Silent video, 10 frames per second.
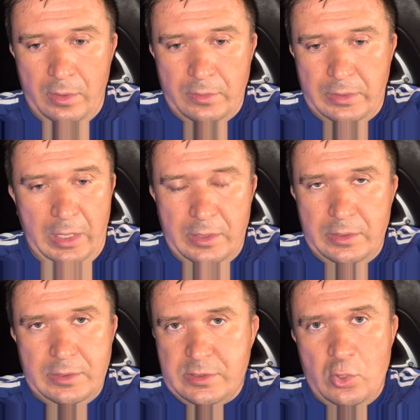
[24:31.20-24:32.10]
then
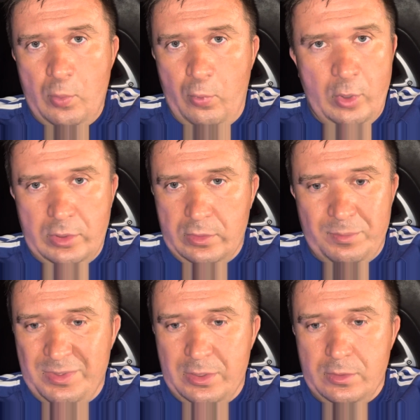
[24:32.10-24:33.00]
there's no point, I
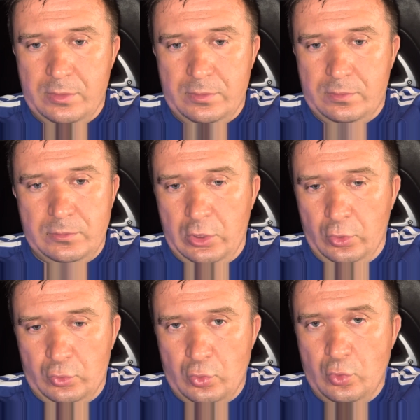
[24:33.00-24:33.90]
mean, you know,
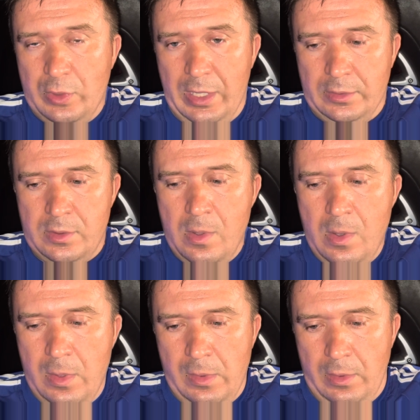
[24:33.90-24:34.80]
to do that.
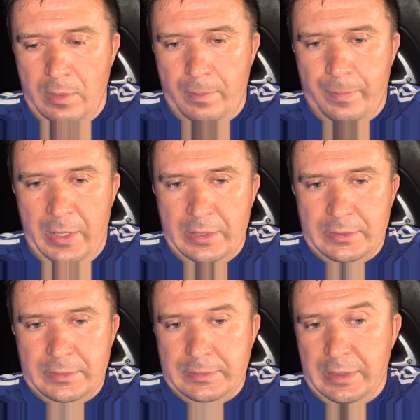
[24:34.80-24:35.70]
But
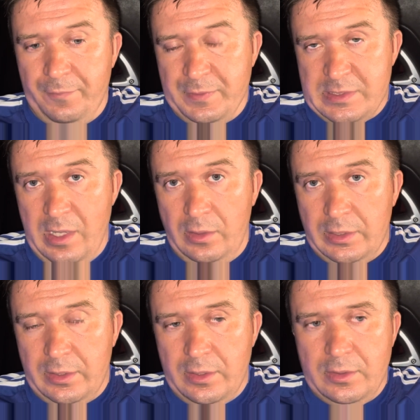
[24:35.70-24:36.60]
if it's not
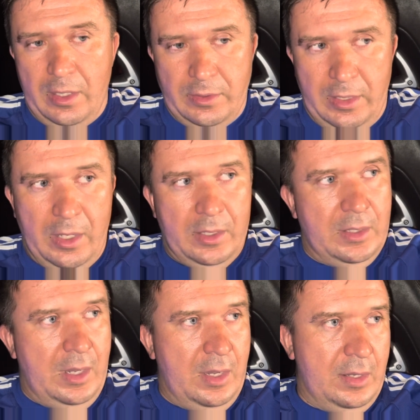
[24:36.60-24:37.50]
leaking, then
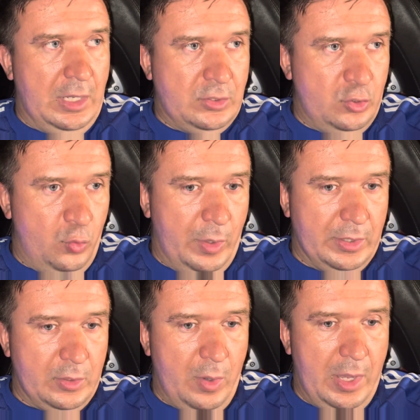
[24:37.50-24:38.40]
yeah, I do want
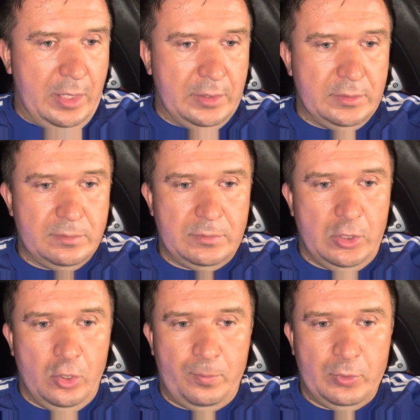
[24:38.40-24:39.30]
to go ahead and, you
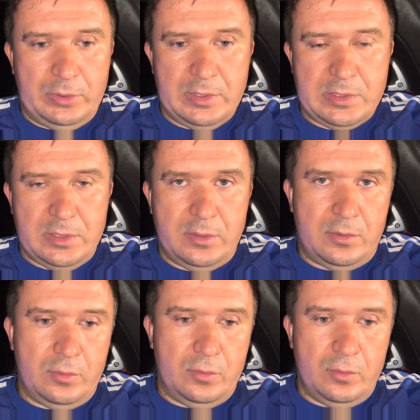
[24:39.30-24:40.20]
know, put this
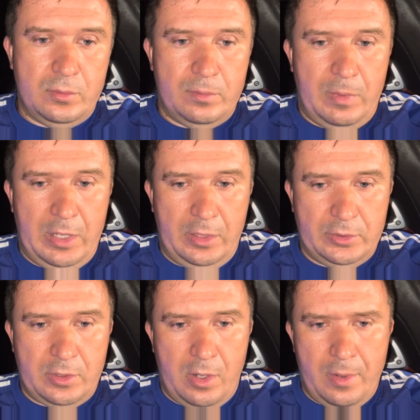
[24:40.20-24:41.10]
into my other
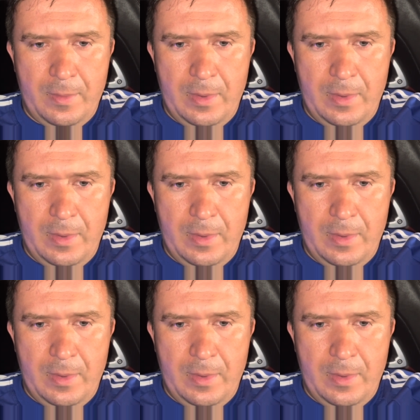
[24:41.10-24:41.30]
car.